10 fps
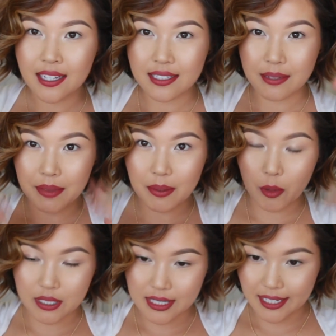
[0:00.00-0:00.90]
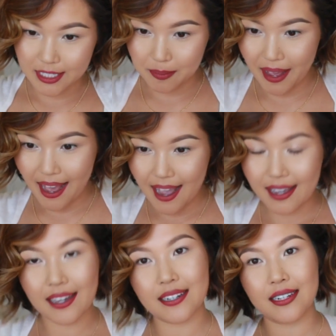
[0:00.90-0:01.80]
something more slicked
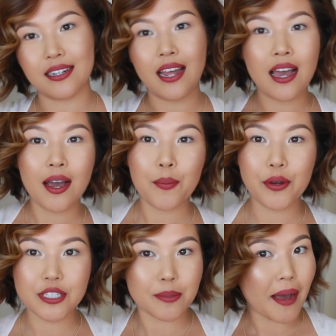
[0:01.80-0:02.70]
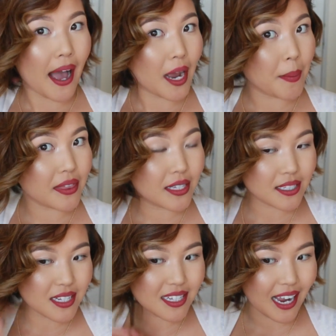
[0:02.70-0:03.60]
back and pushed back, but
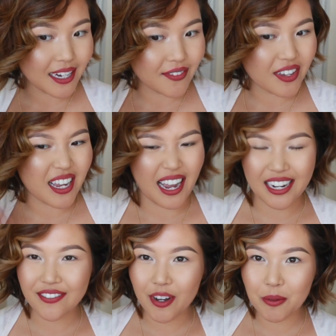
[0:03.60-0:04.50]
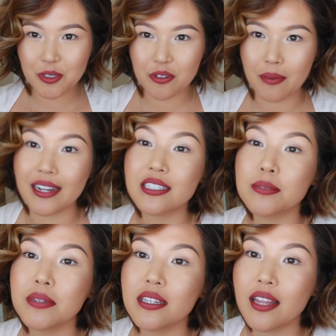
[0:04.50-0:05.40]
this is it kind of almost
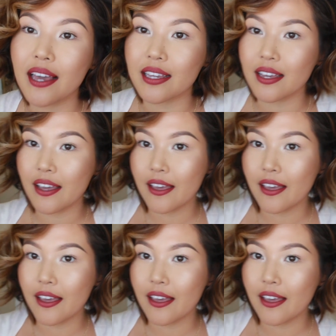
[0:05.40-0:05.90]
reminds me like